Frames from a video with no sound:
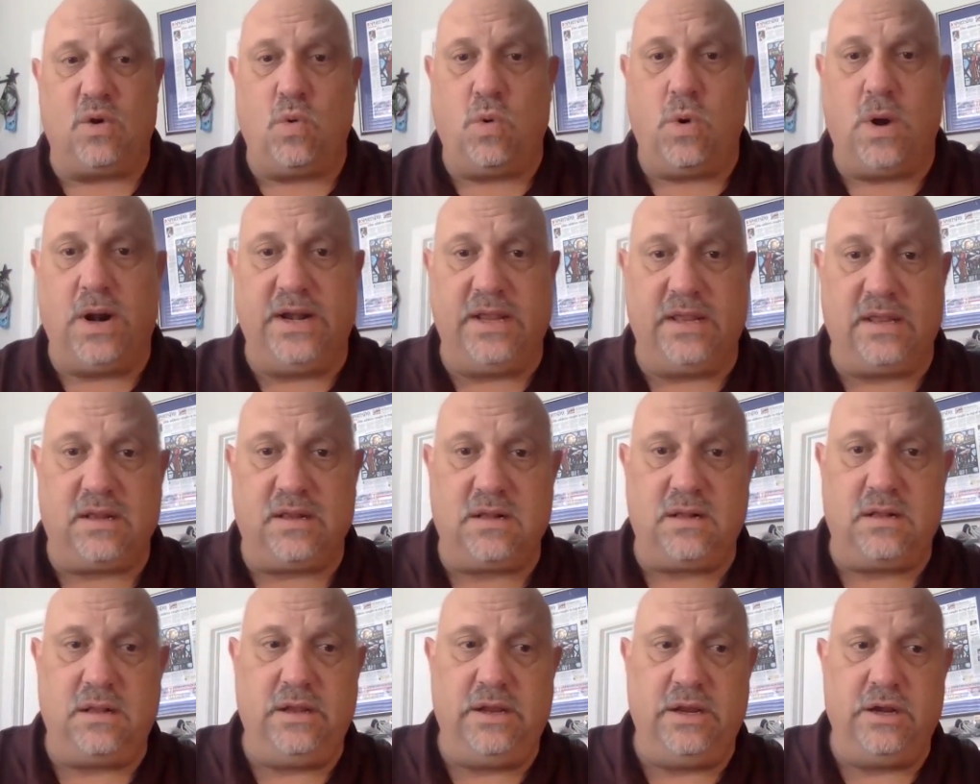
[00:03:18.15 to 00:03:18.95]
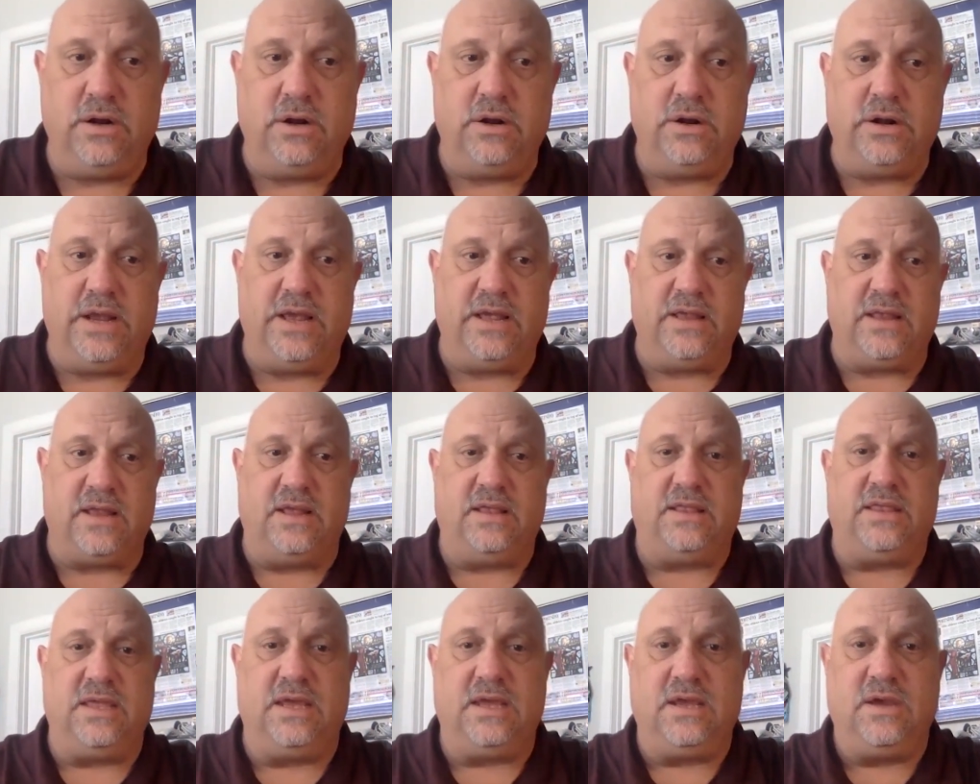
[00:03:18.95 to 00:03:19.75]
quite as clear as
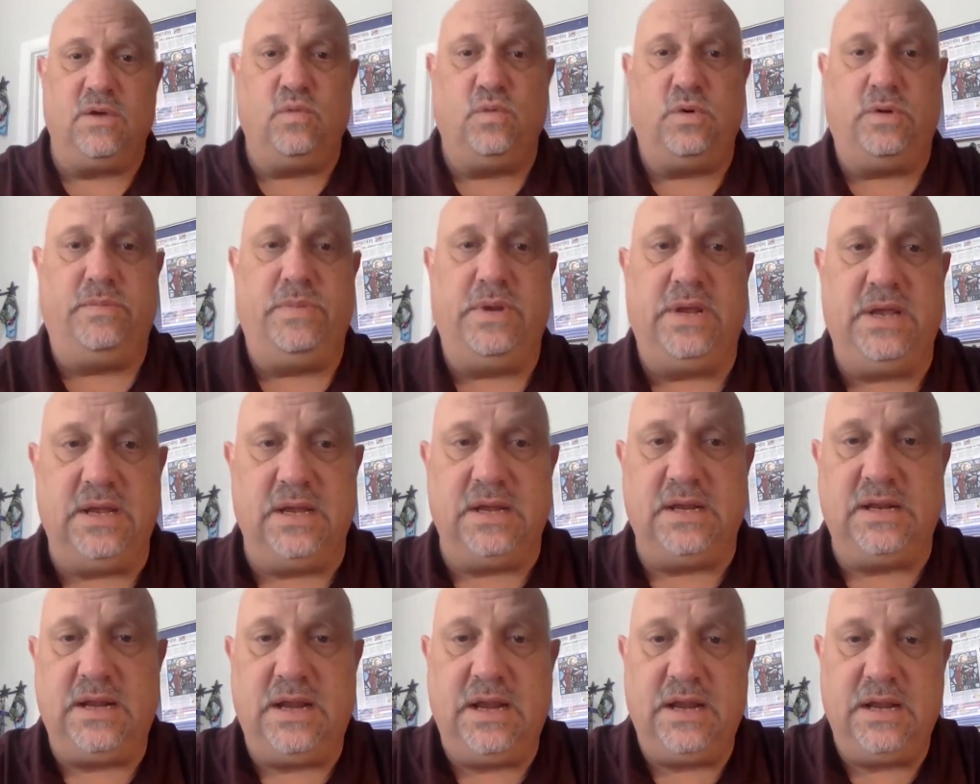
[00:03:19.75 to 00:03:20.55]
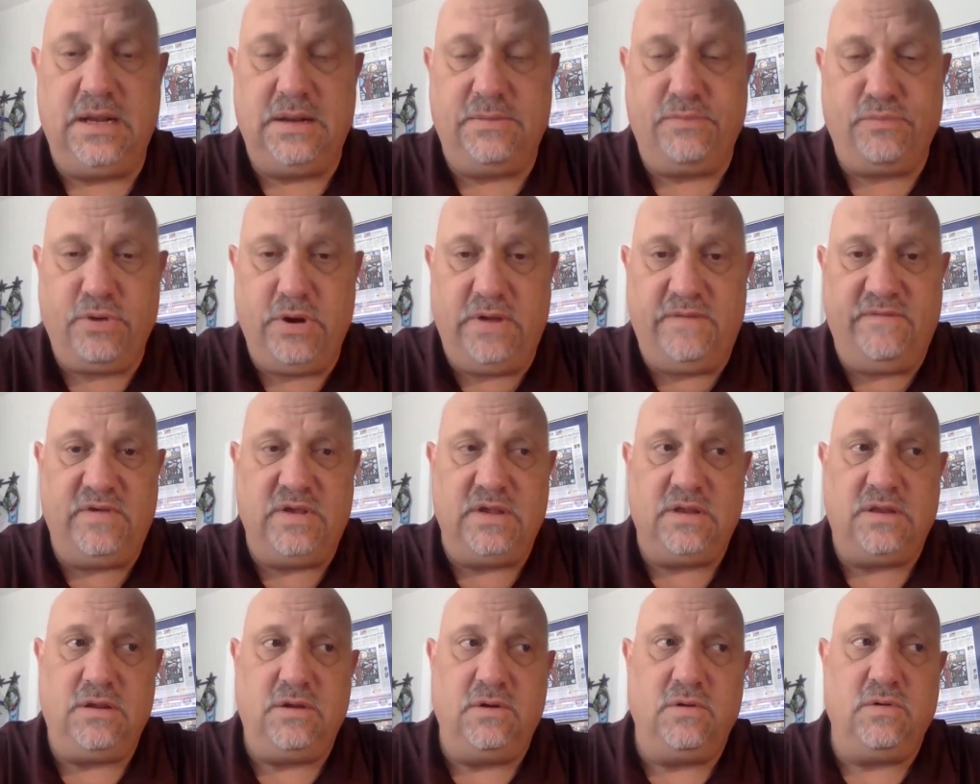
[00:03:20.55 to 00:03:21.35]
I think it would be in
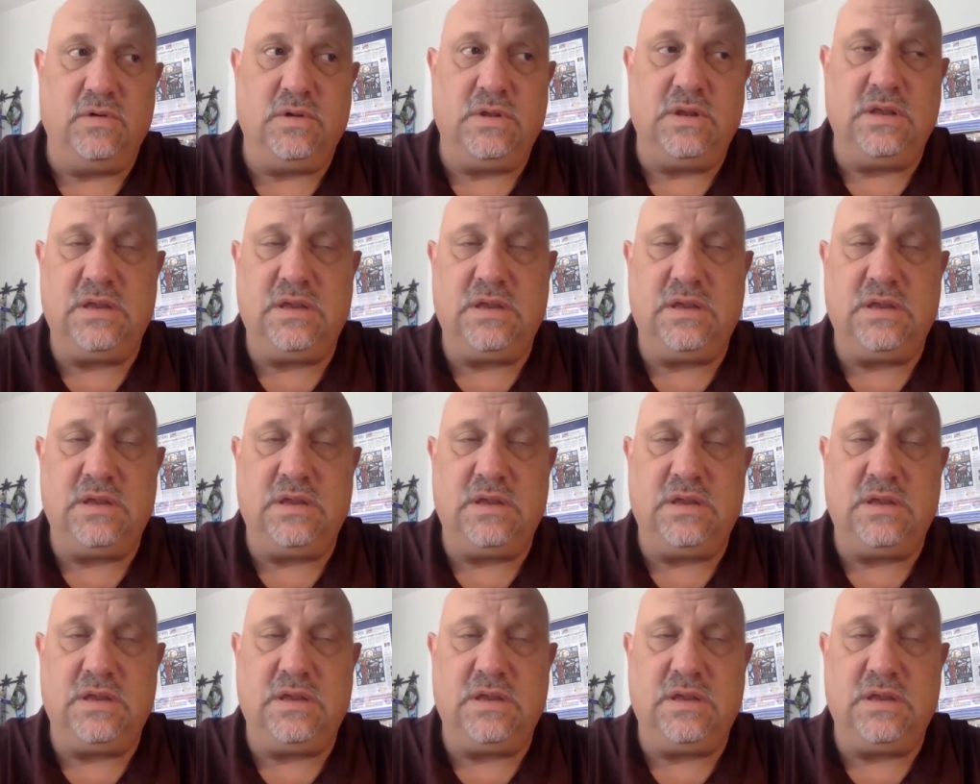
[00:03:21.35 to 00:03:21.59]
previous years.